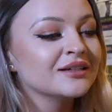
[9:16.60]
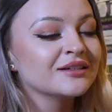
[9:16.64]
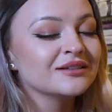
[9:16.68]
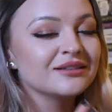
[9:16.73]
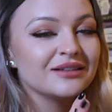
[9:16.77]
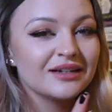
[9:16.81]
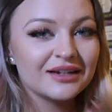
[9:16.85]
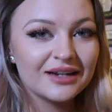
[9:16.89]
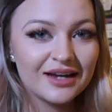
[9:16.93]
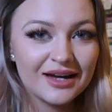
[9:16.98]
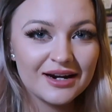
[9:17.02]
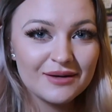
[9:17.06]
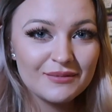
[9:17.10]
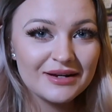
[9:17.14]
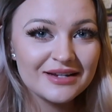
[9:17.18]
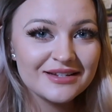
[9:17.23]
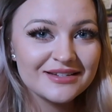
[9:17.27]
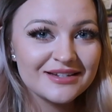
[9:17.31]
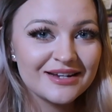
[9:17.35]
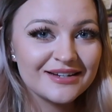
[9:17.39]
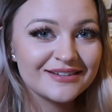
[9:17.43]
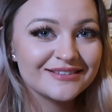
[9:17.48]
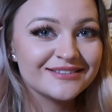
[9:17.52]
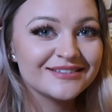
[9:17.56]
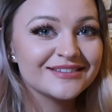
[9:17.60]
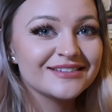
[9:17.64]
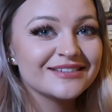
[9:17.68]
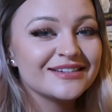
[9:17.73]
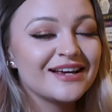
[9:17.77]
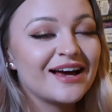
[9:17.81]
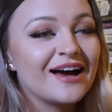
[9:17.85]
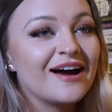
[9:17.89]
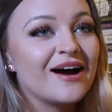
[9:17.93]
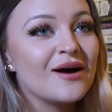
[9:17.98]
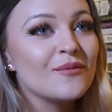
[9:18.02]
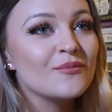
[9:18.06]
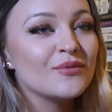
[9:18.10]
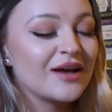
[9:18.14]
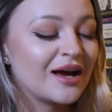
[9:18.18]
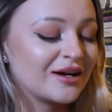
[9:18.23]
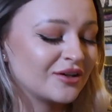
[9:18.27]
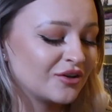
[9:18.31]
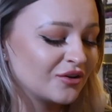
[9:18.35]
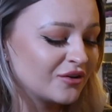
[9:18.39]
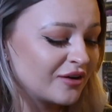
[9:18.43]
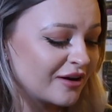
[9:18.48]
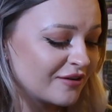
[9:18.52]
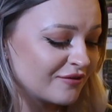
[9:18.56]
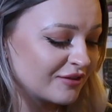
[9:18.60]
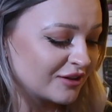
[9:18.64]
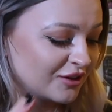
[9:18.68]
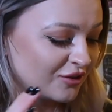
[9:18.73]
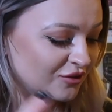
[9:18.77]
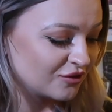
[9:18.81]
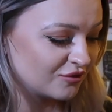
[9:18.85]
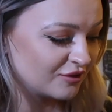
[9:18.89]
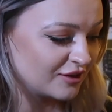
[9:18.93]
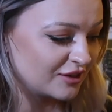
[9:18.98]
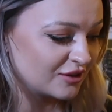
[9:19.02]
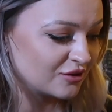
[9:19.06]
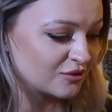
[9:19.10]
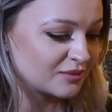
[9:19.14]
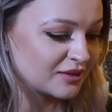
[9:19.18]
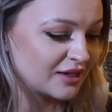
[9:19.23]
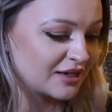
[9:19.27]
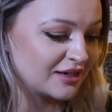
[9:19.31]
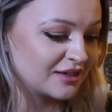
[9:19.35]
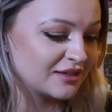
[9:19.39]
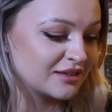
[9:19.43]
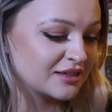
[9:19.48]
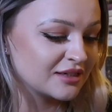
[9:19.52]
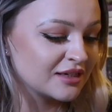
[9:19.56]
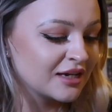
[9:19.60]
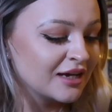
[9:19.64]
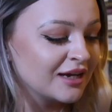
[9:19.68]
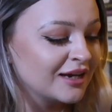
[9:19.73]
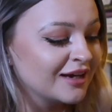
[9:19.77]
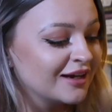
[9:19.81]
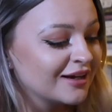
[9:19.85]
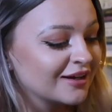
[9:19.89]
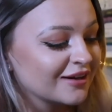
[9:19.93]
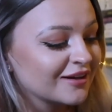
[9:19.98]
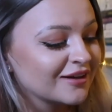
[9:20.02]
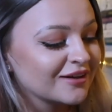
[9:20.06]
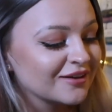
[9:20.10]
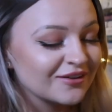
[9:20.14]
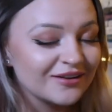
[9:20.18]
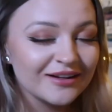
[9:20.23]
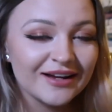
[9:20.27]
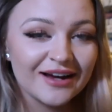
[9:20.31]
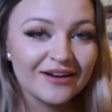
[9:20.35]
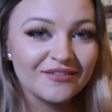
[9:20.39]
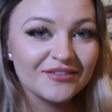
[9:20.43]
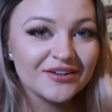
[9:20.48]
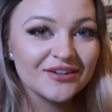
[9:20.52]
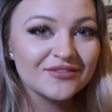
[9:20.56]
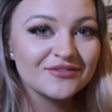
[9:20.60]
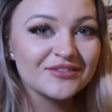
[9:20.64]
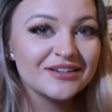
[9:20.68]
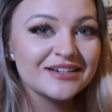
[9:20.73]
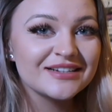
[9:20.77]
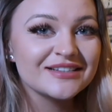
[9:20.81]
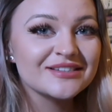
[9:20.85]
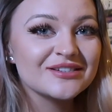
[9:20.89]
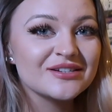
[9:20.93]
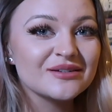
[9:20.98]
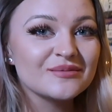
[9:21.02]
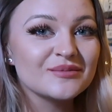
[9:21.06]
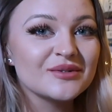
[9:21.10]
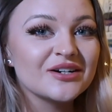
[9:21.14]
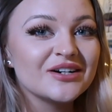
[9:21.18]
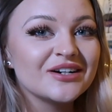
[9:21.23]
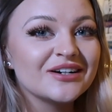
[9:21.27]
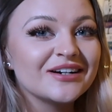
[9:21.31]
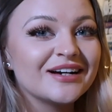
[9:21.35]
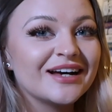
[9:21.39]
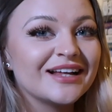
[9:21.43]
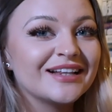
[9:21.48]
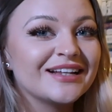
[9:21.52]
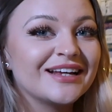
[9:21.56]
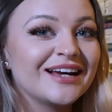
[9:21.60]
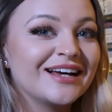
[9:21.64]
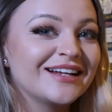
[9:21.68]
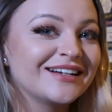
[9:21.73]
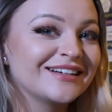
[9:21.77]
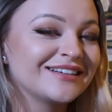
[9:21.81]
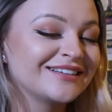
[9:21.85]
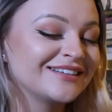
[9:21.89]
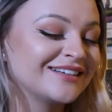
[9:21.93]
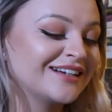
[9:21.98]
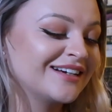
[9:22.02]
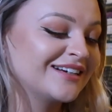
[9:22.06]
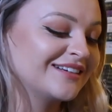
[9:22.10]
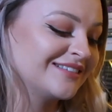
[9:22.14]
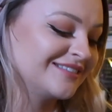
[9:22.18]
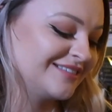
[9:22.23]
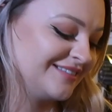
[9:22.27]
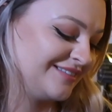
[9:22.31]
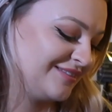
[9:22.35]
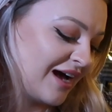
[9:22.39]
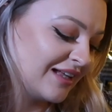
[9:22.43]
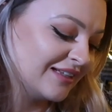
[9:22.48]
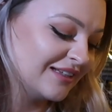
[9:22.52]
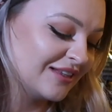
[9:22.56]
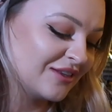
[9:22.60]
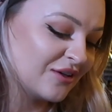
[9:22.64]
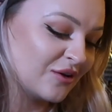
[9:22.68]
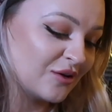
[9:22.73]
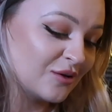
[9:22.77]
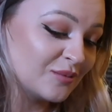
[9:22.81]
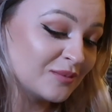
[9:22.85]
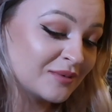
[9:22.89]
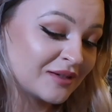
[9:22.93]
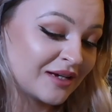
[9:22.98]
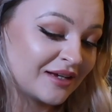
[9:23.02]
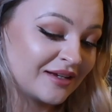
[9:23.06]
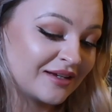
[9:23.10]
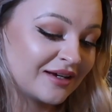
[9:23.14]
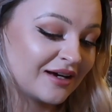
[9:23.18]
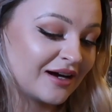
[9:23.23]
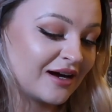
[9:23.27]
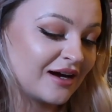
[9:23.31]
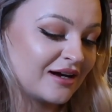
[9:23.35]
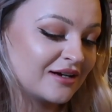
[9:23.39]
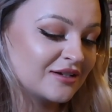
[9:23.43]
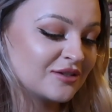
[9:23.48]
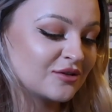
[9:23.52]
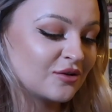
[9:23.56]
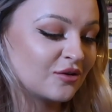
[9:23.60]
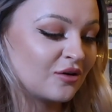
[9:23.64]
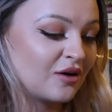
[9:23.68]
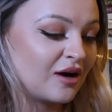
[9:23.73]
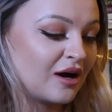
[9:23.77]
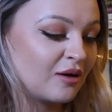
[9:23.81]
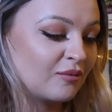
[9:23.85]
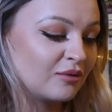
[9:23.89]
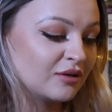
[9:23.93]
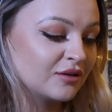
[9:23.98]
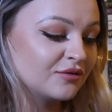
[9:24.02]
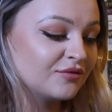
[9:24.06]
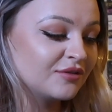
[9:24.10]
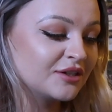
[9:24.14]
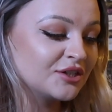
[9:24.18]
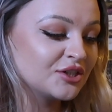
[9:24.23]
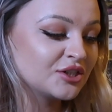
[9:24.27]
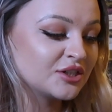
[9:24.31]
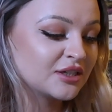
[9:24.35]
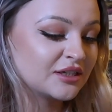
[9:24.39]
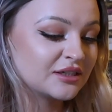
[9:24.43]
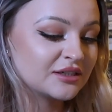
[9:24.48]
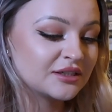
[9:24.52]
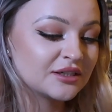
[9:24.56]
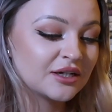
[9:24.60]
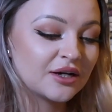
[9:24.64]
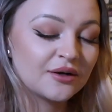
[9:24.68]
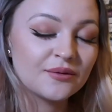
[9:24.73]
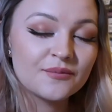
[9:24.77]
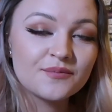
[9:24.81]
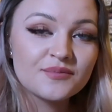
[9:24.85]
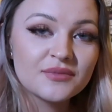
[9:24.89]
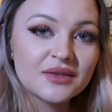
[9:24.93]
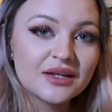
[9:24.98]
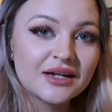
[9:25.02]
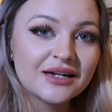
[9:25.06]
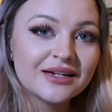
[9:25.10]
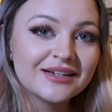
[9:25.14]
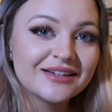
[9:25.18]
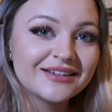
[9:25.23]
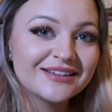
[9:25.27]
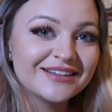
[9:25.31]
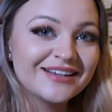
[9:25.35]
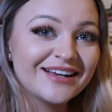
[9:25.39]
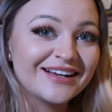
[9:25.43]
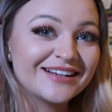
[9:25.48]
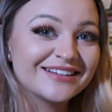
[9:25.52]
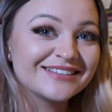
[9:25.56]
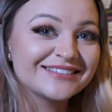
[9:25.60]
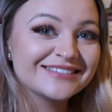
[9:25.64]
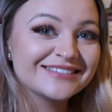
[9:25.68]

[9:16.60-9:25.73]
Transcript: So that kind of makes sense. Um, but yeah, I don't have any other reading updates gonna carry on reading some more and then I'll either update you guys or I will have finished it so yeah